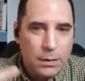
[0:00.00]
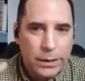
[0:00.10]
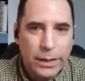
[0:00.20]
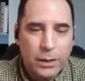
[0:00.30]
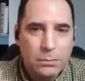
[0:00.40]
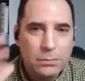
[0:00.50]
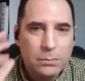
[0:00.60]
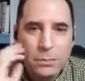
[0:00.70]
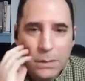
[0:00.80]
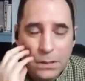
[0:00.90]

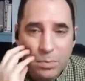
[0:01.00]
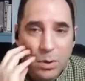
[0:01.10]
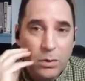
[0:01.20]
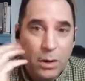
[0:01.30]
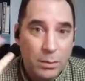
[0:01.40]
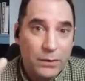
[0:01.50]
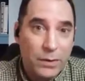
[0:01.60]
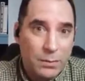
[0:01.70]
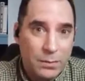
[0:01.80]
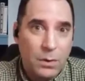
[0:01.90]
a program that
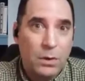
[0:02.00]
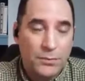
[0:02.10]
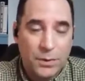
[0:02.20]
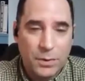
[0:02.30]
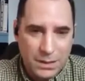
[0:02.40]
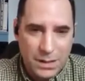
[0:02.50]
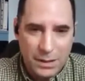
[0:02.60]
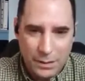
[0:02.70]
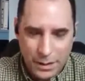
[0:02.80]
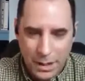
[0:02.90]
seems all focused
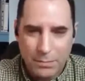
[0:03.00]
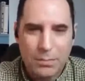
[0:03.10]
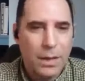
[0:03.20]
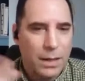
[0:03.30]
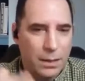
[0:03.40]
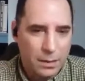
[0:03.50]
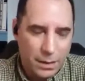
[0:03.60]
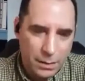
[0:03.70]
on them and,